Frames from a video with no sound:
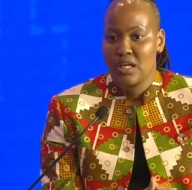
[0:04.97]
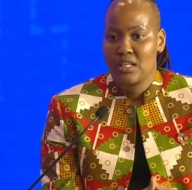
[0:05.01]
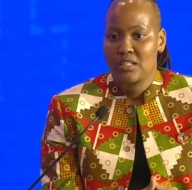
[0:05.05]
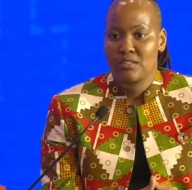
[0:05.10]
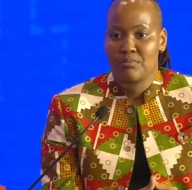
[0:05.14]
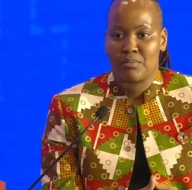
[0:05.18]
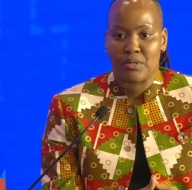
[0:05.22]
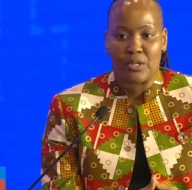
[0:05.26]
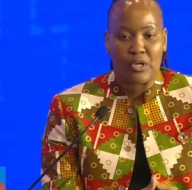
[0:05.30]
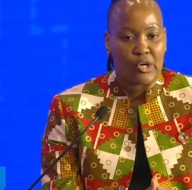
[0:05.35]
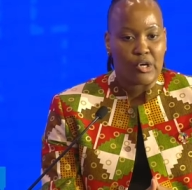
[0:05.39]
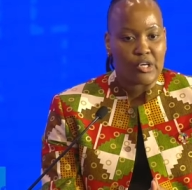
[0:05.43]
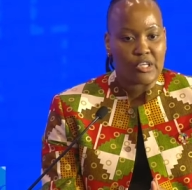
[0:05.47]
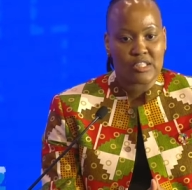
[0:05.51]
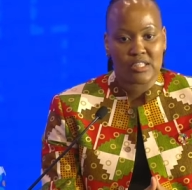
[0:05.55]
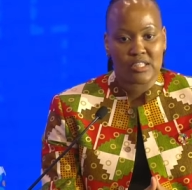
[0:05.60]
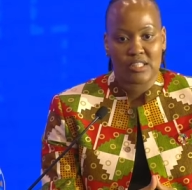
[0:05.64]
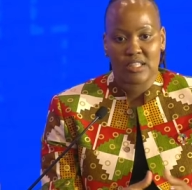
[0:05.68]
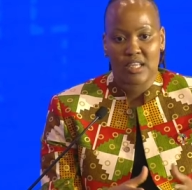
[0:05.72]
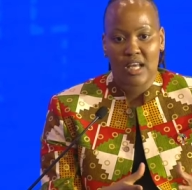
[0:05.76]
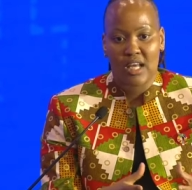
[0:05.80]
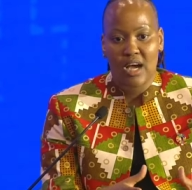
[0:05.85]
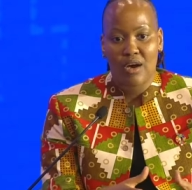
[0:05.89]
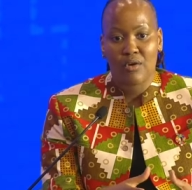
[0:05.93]
Because
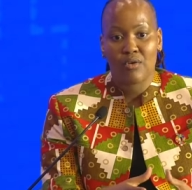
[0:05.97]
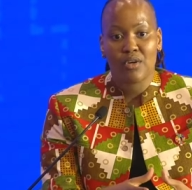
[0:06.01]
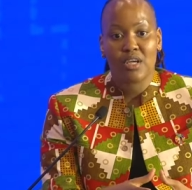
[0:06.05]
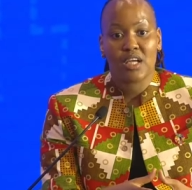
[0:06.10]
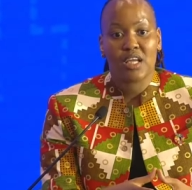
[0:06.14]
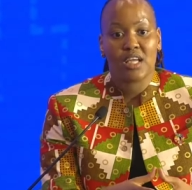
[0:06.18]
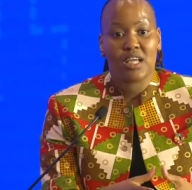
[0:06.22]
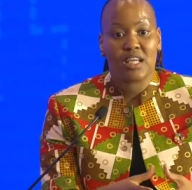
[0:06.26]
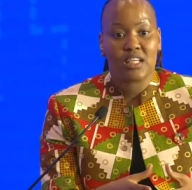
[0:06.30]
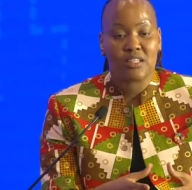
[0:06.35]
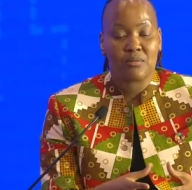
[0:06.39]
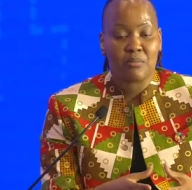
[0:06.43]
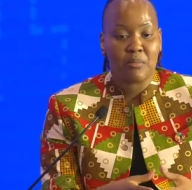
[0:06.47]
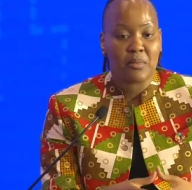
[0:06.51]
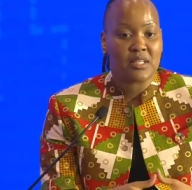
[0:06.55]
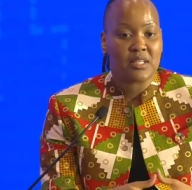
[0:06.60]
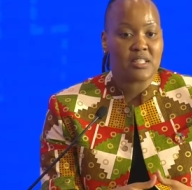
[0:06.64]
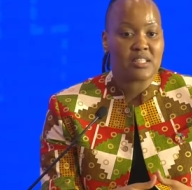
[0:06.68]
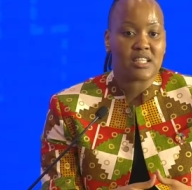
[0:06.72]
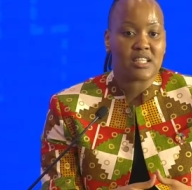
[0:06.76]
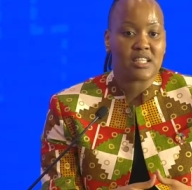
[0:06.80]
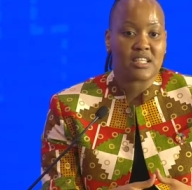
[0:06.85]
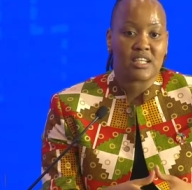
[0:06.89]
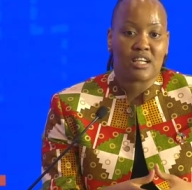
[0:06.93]
now it
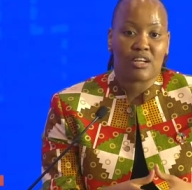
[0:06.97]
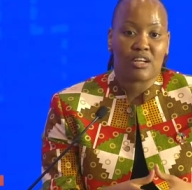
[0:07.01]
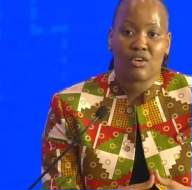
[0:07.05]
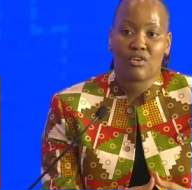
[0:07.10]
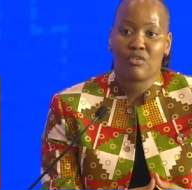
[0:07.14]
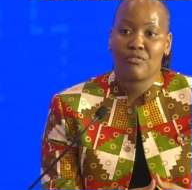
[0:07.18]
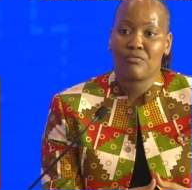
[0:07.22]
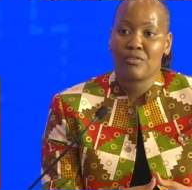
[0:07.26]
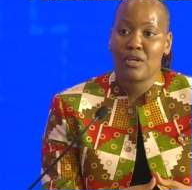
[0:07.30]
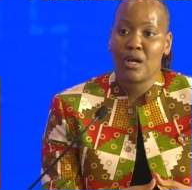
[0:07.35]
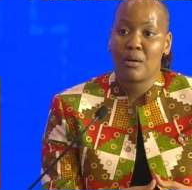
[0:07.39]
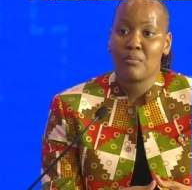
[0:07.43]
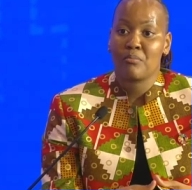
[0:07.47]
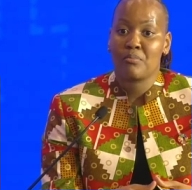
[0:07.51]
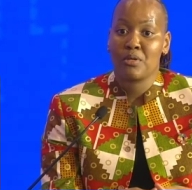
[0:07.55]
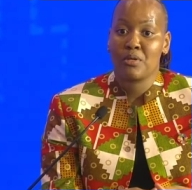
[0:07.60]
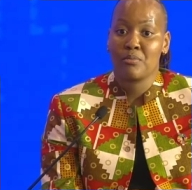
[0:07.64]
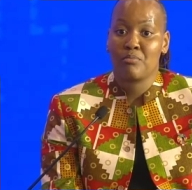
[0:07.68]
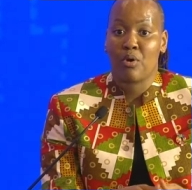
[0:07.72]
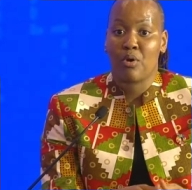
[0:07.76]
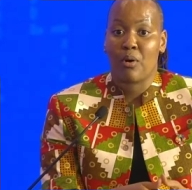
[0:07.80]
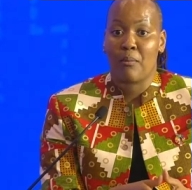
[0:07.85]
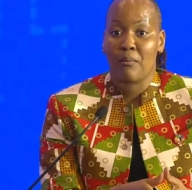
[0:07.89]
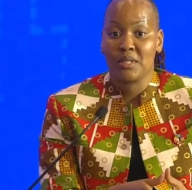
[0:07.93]
means that a lot of young
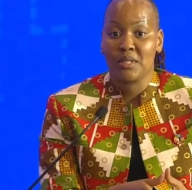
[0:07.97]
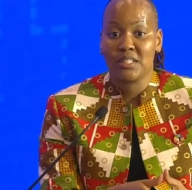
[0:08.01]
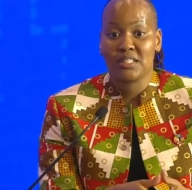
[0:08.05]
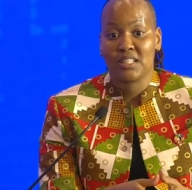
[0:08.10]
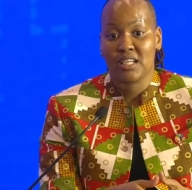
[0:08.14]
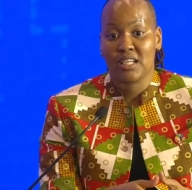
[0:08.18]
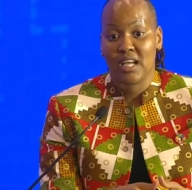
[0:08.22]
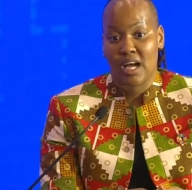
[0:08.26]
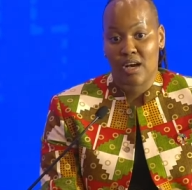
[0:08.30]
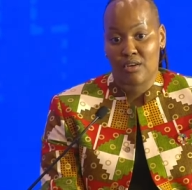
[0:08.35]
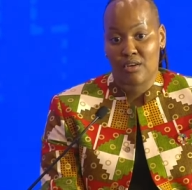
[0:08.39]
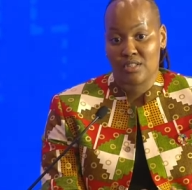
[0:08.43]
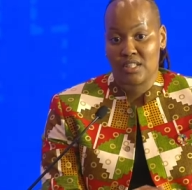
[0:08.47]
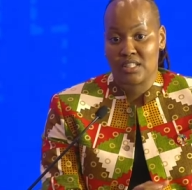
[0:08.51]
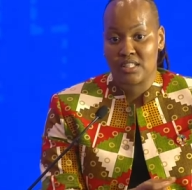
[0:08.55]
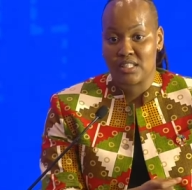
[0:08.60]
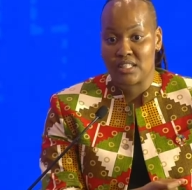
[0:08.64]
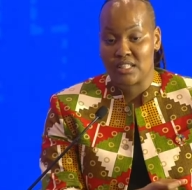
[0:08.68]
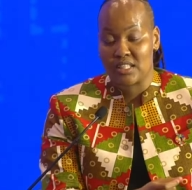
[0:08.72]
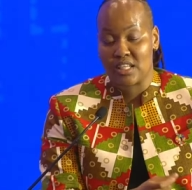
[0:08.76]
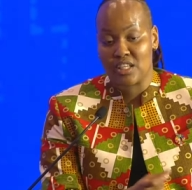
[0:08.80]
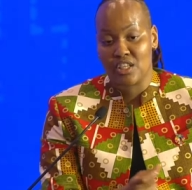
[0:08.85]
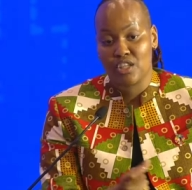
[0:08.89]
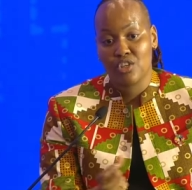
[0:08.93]
people are missing out and
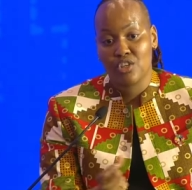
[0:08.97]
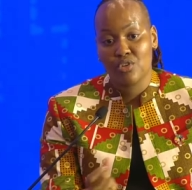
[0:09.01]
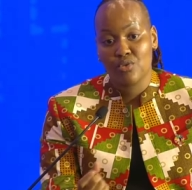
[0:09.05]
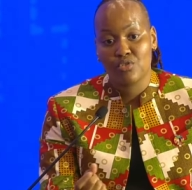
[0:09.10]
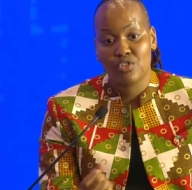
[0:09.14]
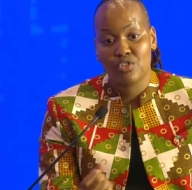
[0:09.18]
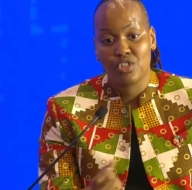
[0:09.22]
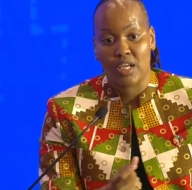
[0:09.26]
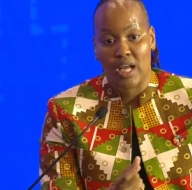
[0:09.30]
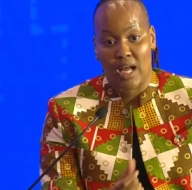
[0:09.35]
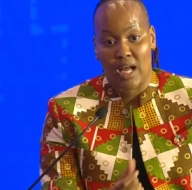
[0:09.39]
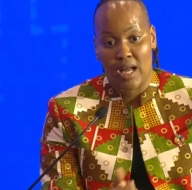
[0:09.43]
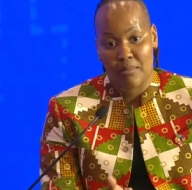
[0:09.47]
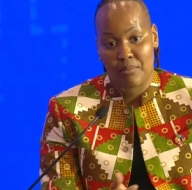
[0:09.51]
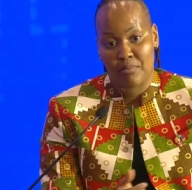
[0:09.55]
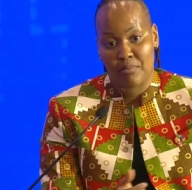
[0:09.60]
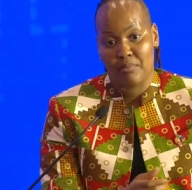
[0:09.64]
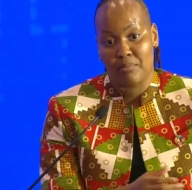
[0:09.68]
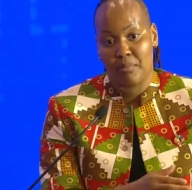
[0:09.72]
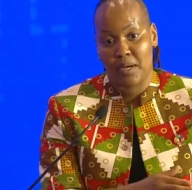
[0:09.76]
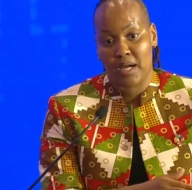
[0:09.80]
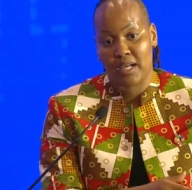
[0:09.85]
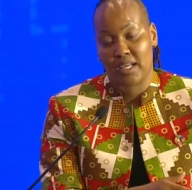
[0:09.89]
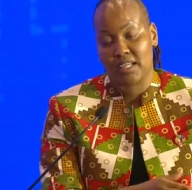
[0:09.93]
there's a huge gap,
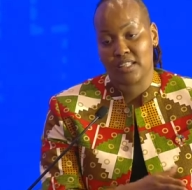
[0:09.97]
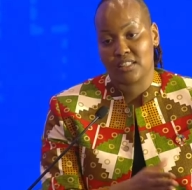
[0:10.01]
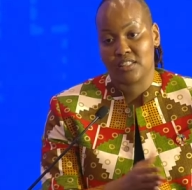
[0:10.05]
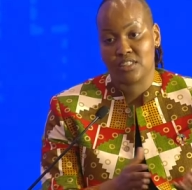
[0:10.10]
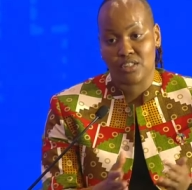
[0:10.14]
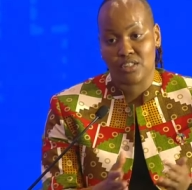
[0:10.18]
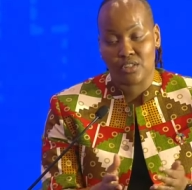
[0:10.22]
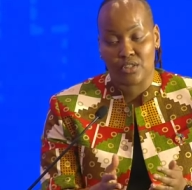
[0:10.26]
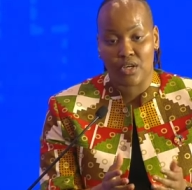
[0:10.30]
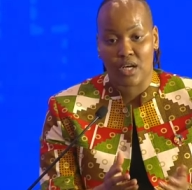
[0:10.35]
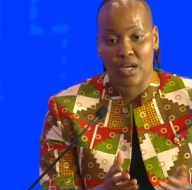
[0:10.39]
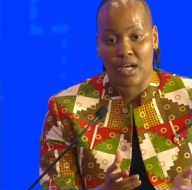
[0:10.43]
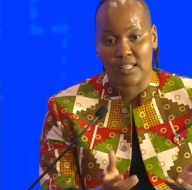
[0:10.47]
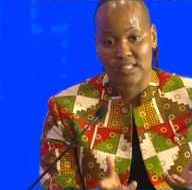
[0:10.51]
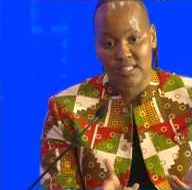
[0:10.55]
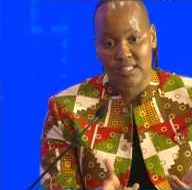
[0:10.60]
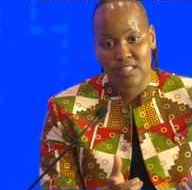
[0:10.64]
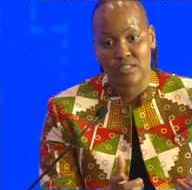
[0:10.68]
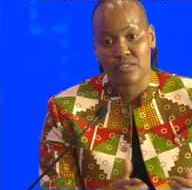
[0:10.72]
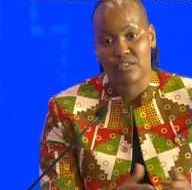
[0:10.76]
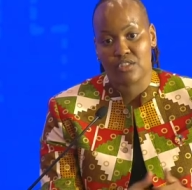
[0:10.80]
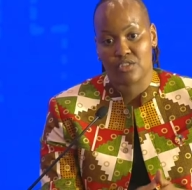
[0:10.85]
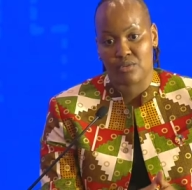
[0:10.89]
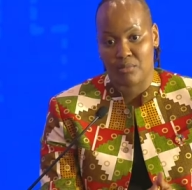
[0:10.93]
market to, uh,
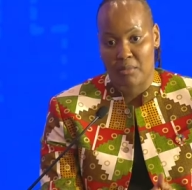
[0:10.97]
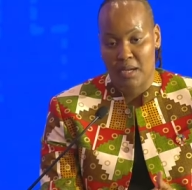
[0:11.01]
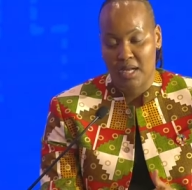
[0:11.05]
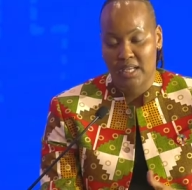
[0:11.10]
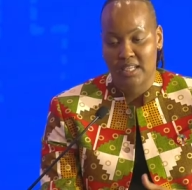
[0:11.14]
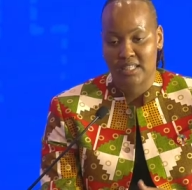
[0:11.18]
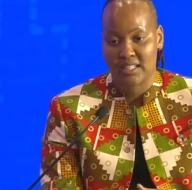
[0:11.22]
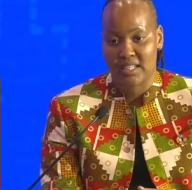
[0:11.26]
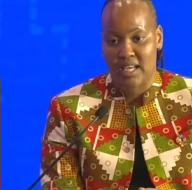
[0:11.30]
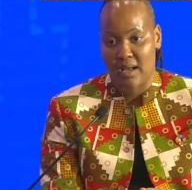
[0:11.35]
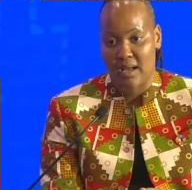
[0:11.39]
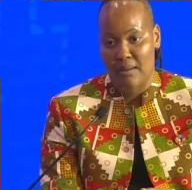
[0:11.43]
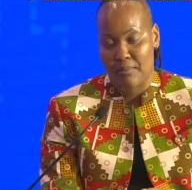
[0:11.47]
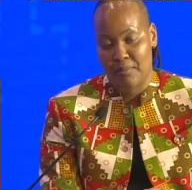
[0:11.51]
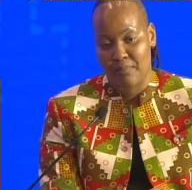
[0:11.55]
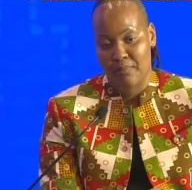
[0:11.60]
skills to market gap.